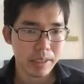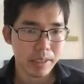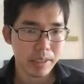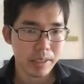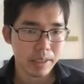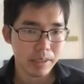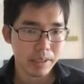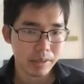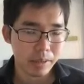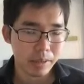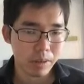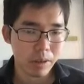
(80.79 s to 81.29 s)

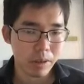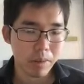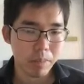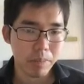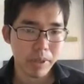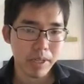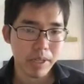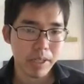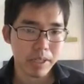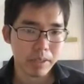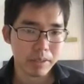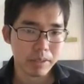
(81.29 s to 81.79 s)
So
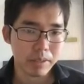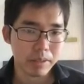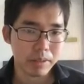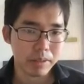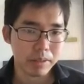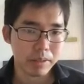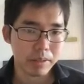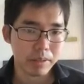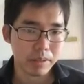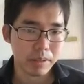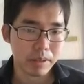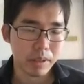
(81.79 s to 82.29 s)
comparing
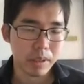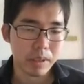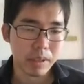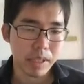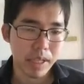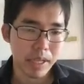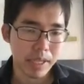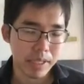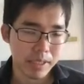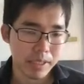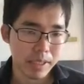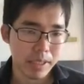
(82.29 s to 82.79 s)
to,
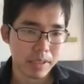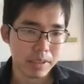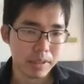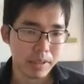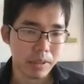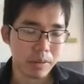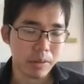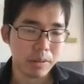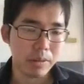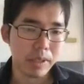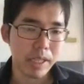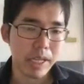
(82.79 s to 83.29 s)
I think
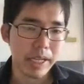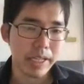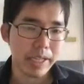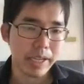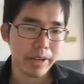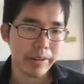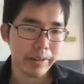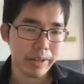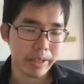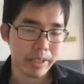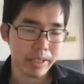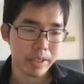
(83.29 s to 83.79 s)
the online
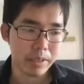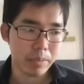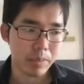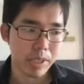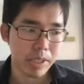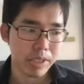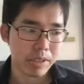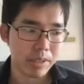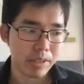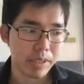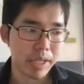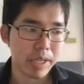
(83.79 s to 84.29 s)
RL is
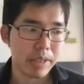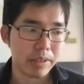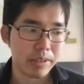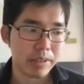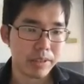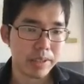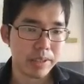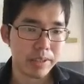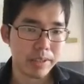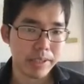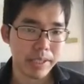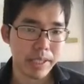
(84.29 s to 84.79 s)
more
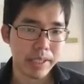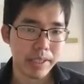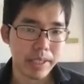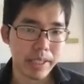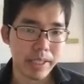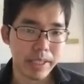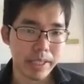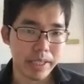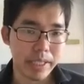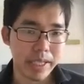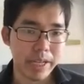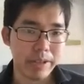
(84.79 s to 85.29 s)
standard
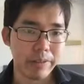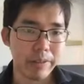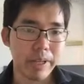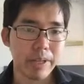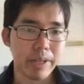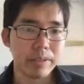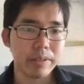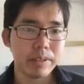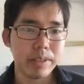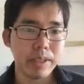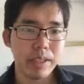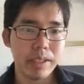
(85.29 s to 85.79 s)
setting in
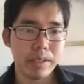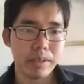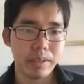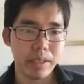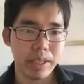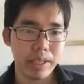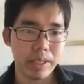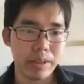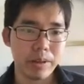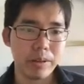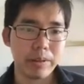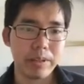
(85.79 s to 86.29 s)
RL. So
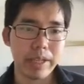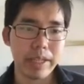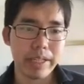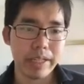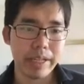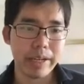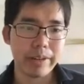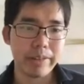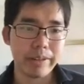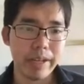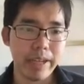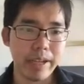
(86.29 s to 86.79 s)
in
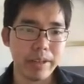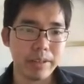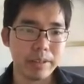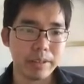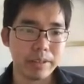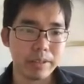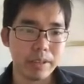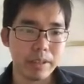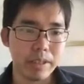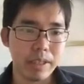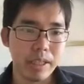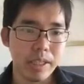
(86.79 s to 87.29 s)
online
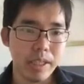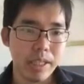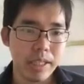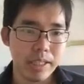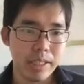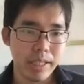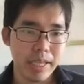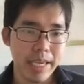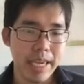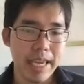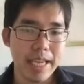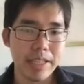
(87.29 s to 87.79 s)
RL,
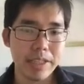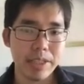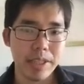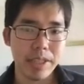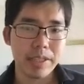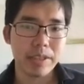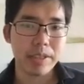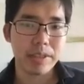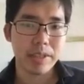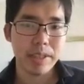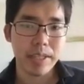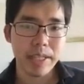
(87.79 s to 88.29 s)
the
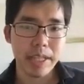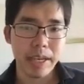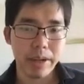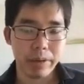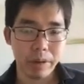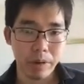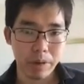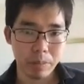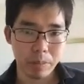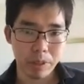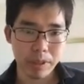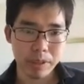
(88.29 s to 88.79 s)
agents,
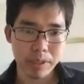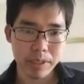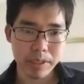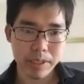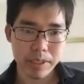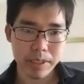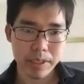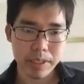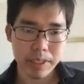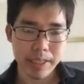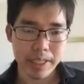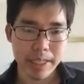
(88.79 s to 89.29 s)
here
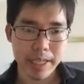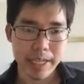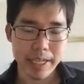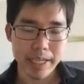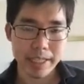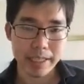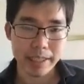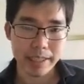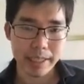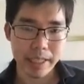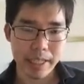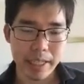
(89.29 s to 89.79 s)
robots,
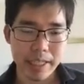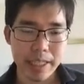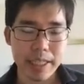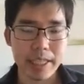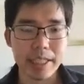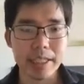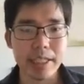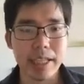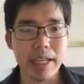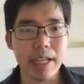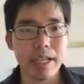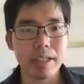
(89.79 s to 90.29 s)
can
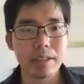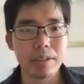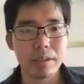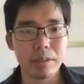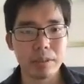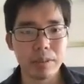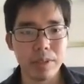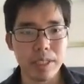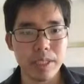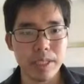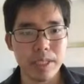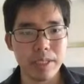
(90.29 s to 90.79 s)

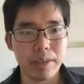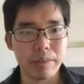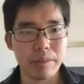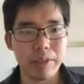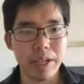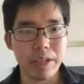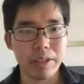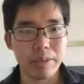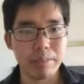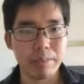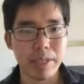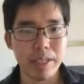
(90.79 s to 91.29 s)
interact with the
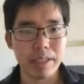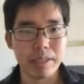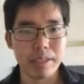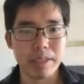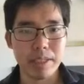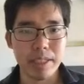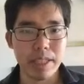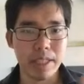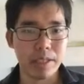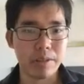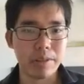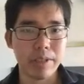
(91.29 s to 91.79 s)
environment
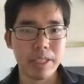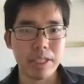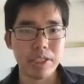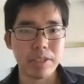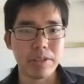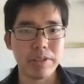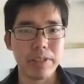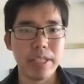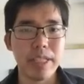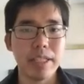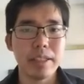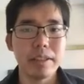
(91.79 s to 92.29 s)

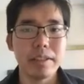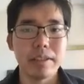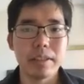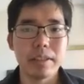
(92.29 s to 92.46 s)
sequentially.